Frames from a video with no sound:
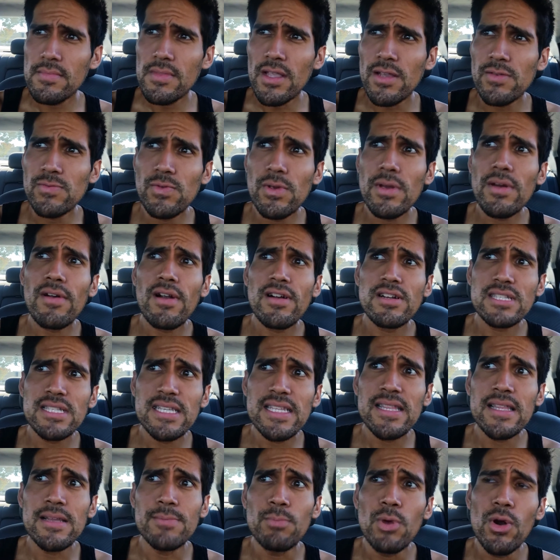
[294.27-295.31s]
If you've ever
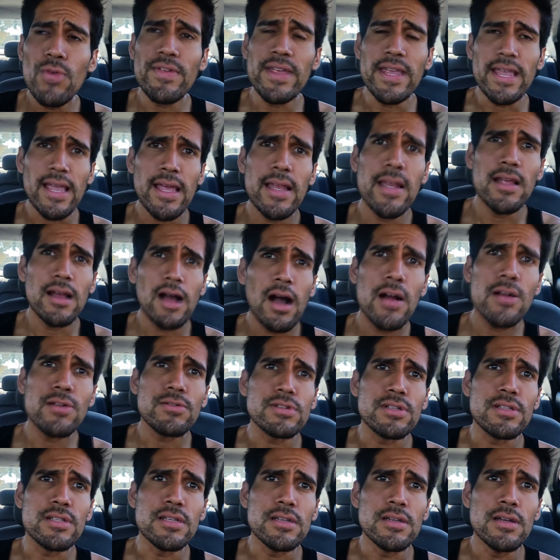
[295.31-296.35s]
seen the movie
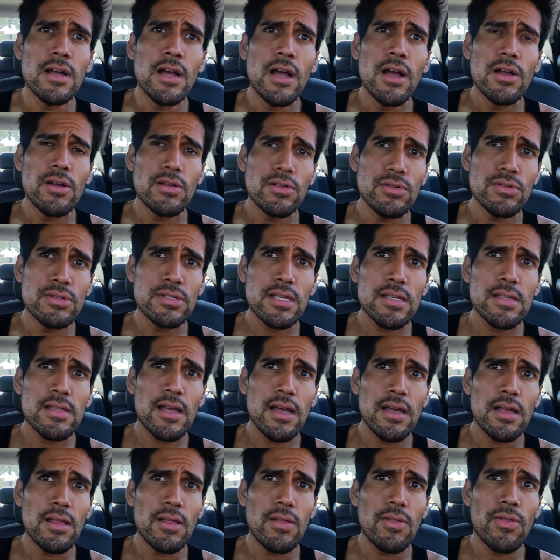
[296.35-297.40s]
Idiocracy, you see
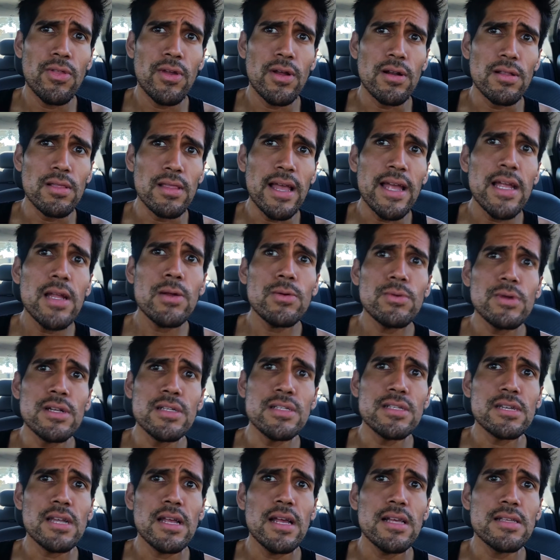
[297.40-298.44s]
that their
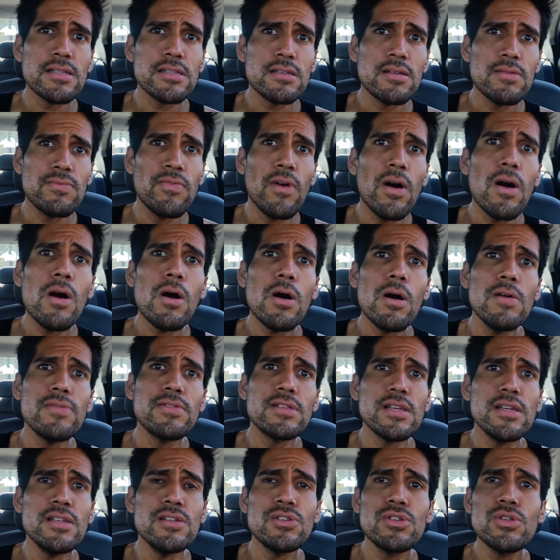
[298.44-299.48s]
language has
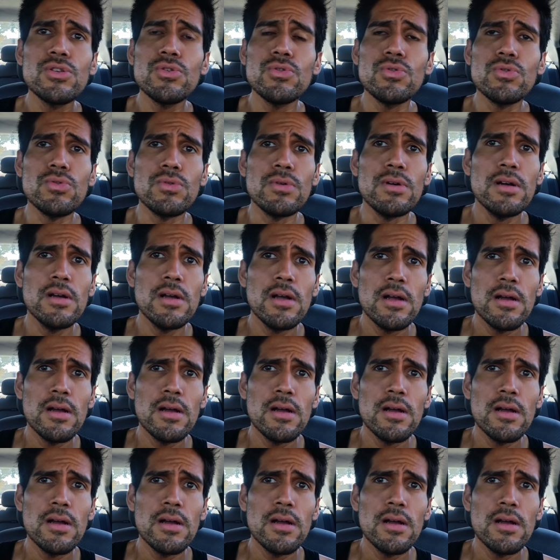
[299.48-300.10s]
evolved into